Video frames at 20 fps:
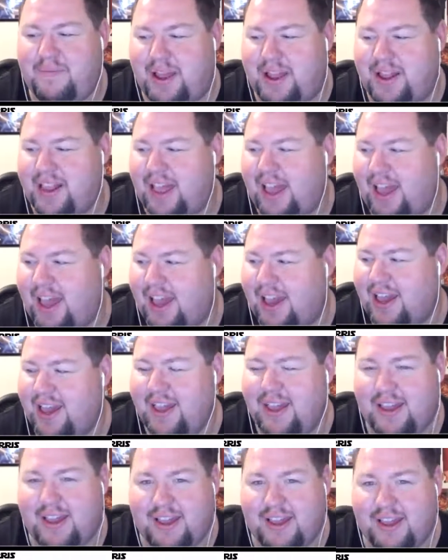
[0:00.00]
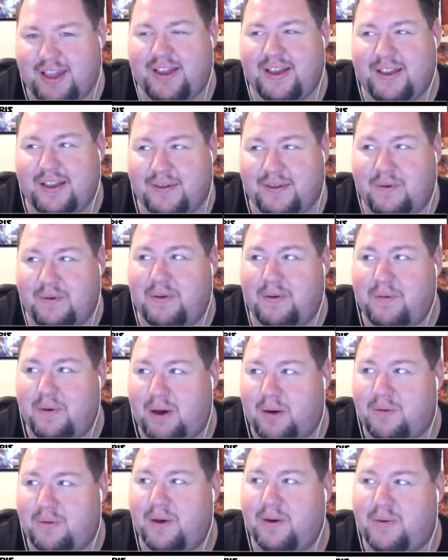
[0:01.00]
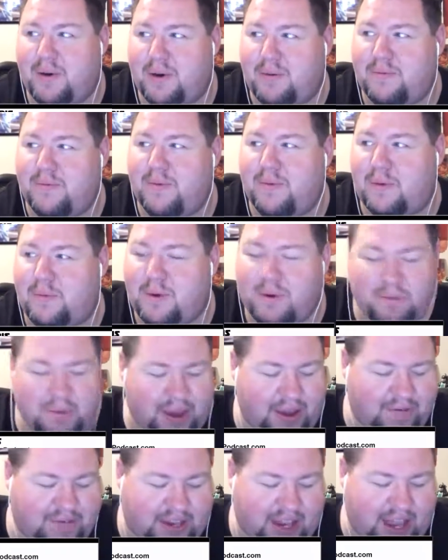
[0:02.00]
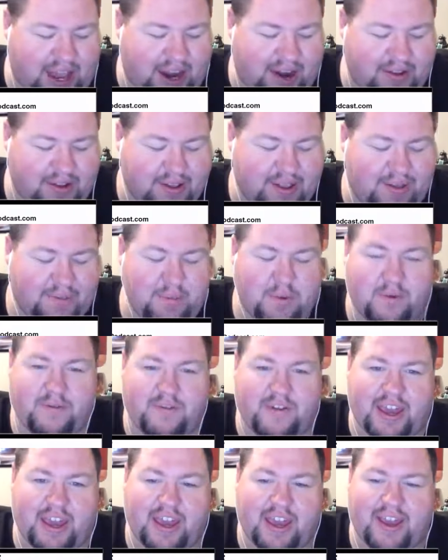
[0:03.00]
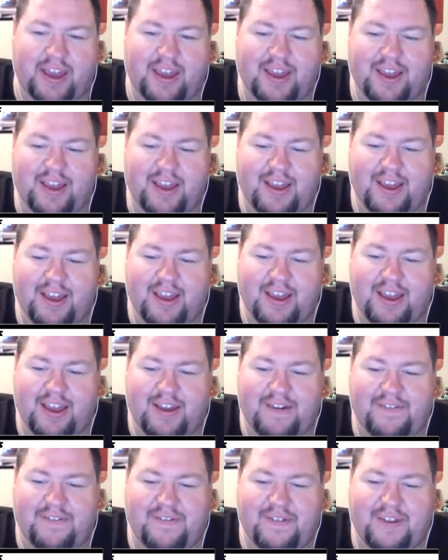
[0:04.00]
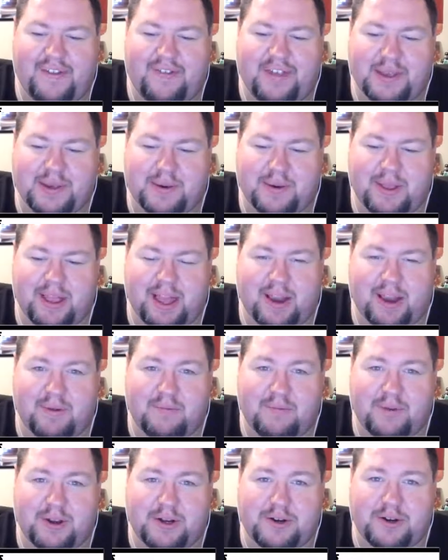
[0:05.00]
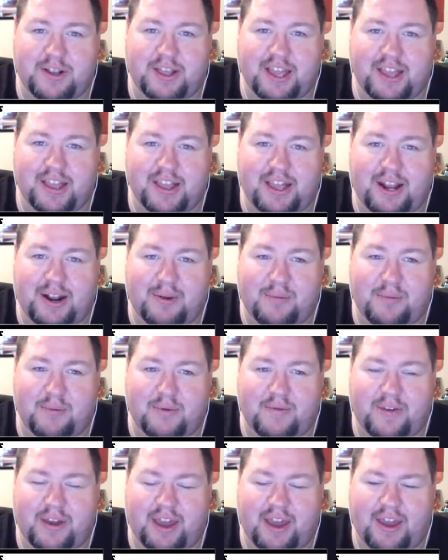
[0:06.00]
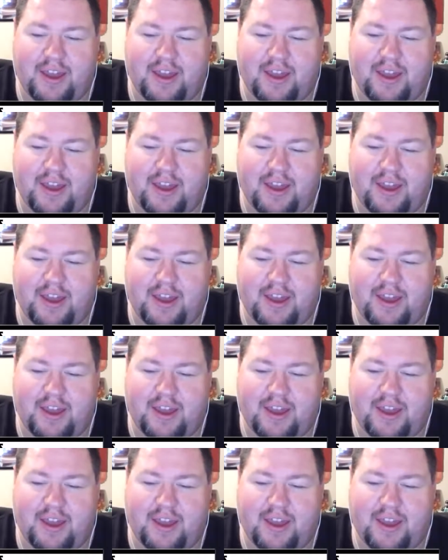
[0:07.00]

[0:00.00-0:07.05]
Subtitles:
like, what would we have titled the movie if this were like a Richard Linklater movie?